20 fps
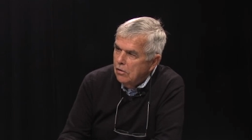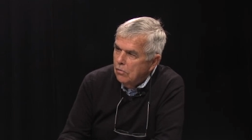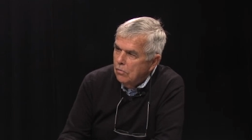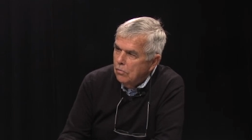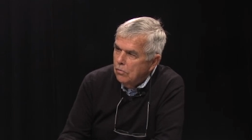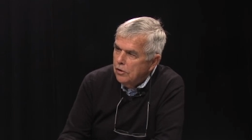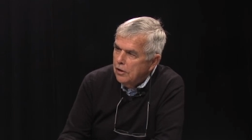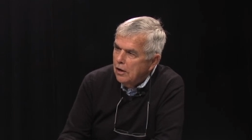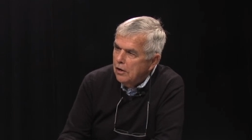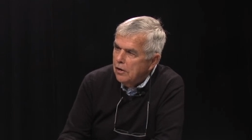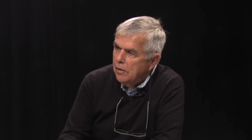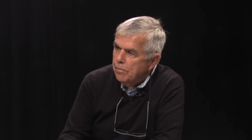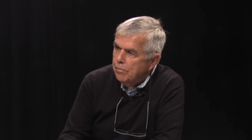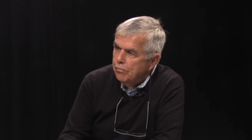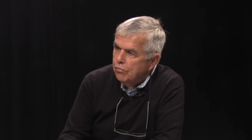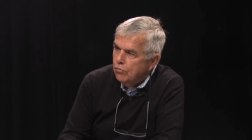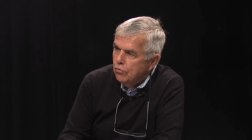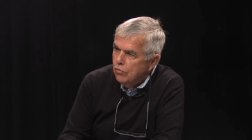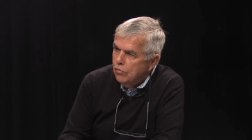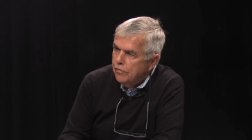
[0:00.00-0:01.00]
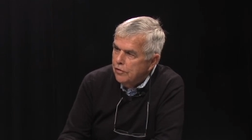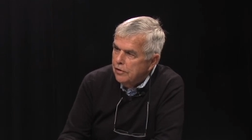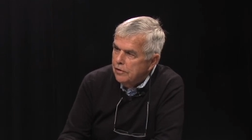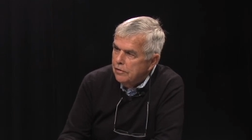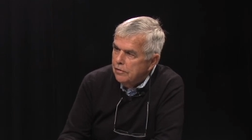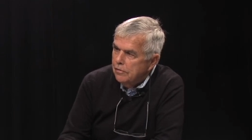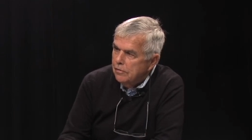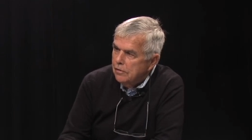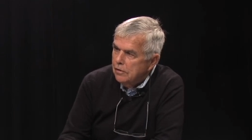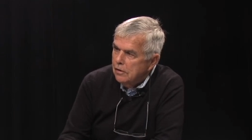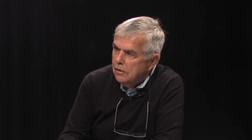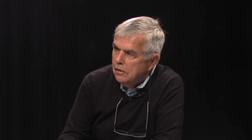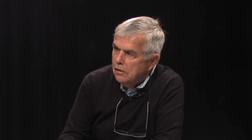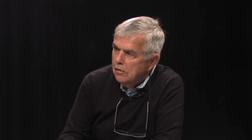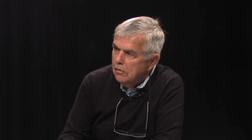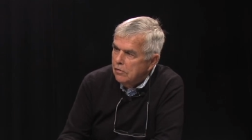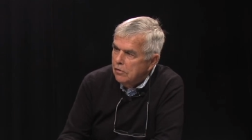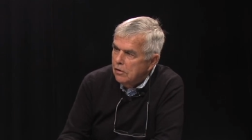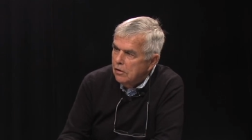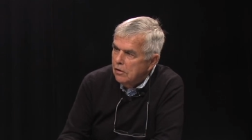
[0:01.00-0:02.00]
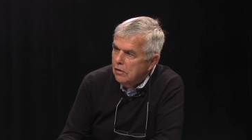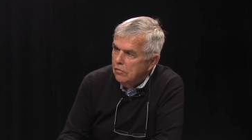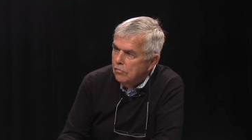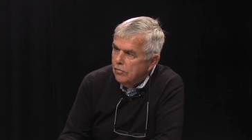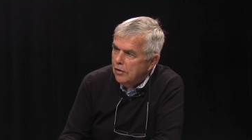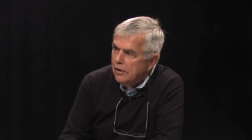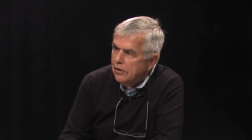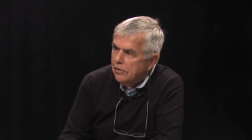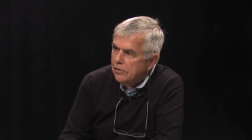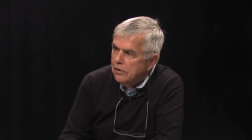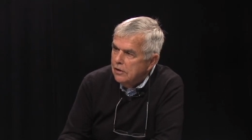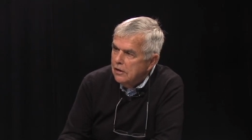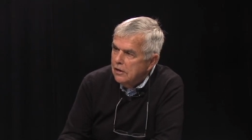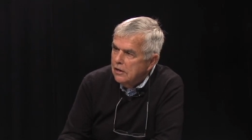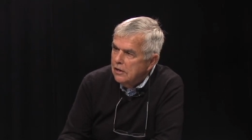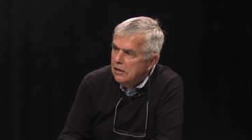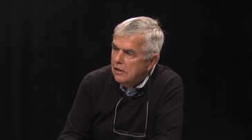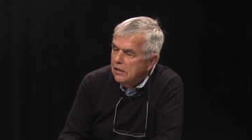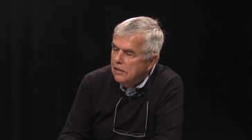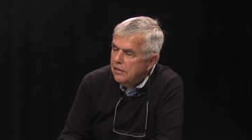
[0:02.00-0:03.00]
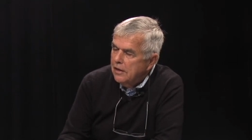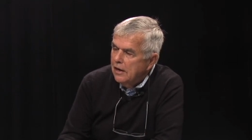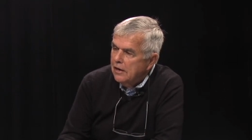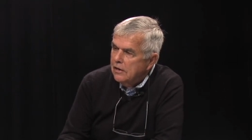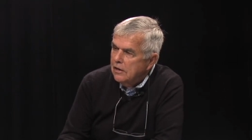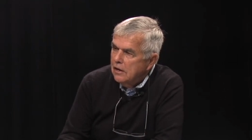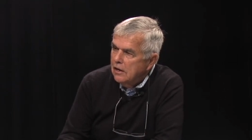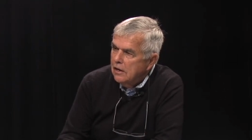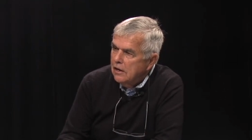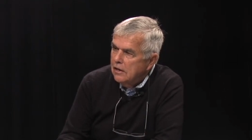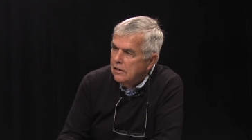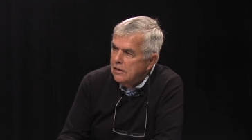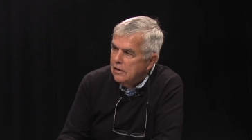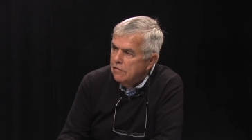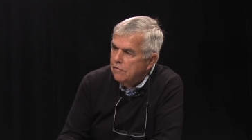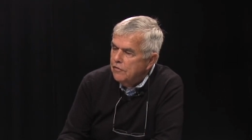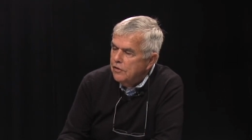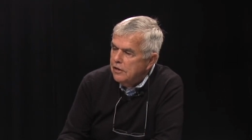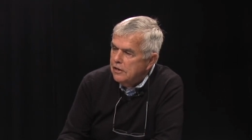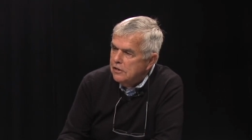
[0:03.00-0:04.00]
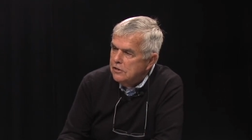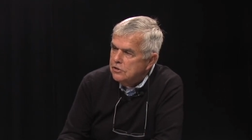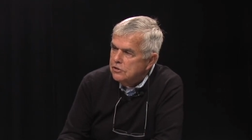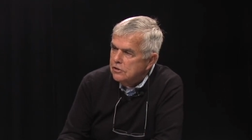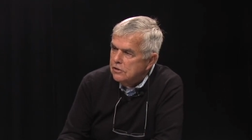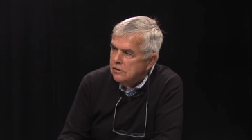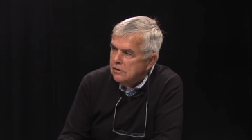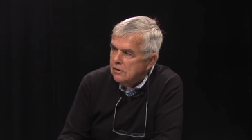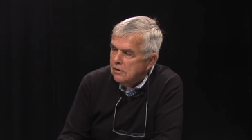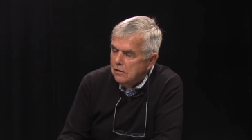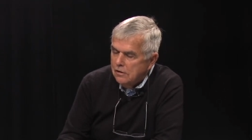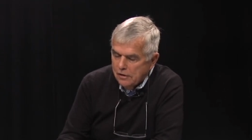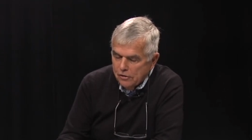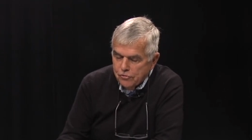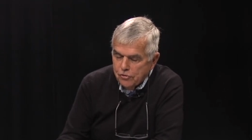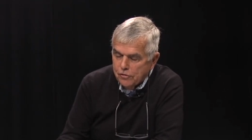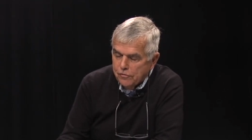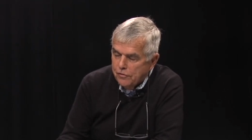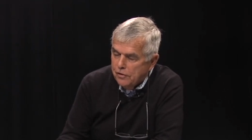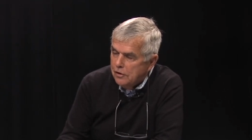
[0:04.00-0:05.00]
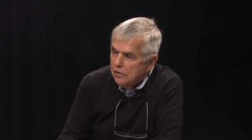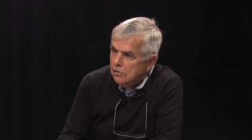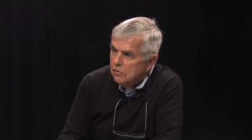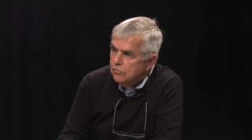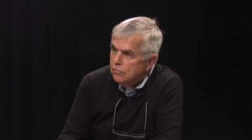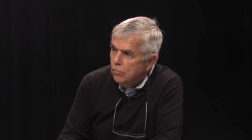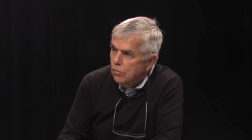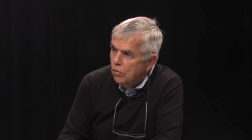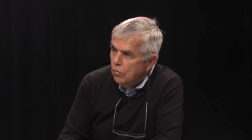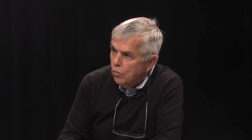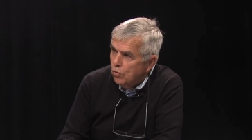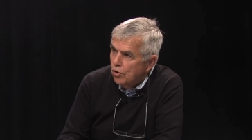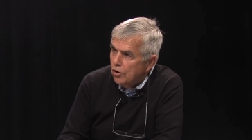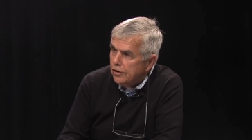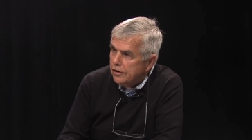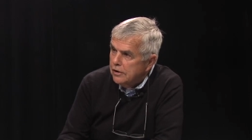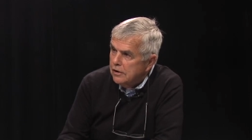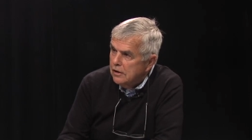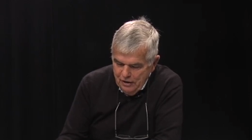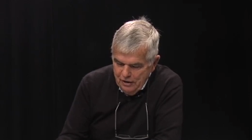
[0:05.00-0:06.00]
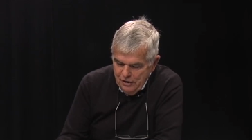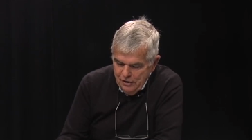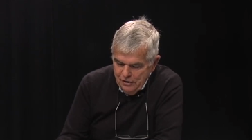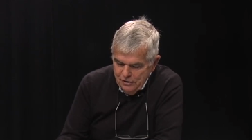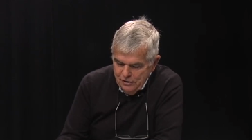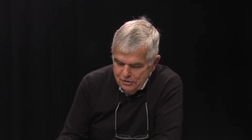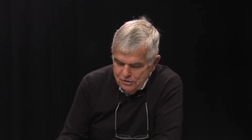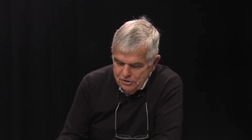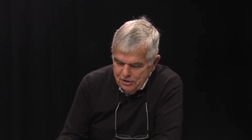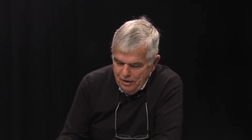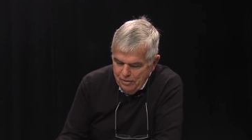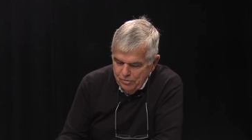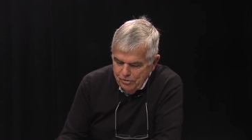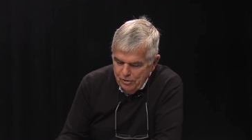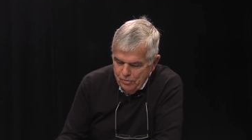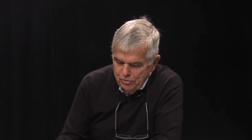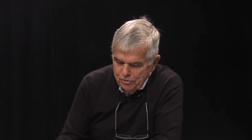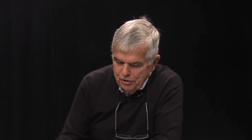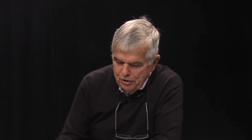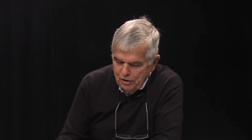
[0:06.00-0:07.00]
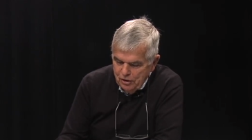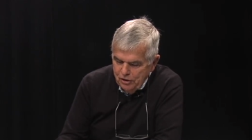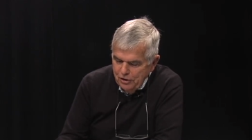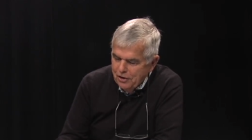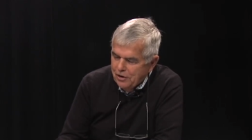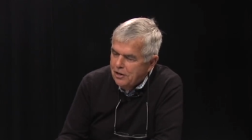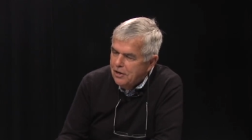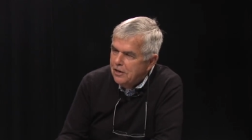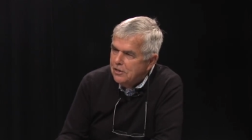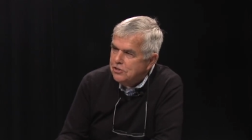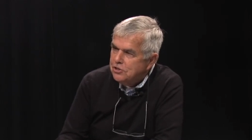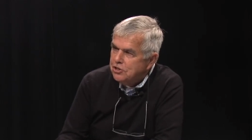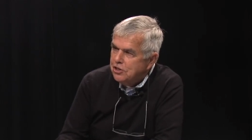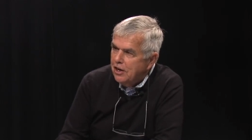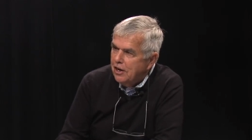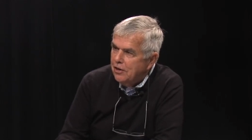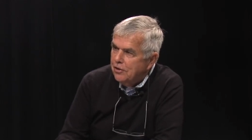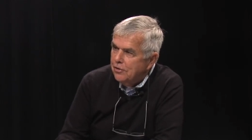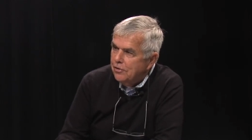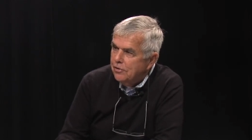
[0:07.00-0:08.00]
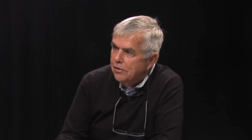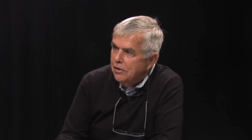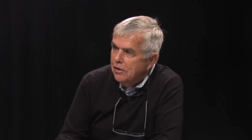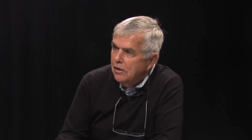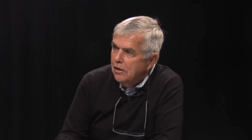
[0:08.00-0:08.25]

without a proven uh, record that EVs, electric vehicles, will work? The same thing with the clean heat standard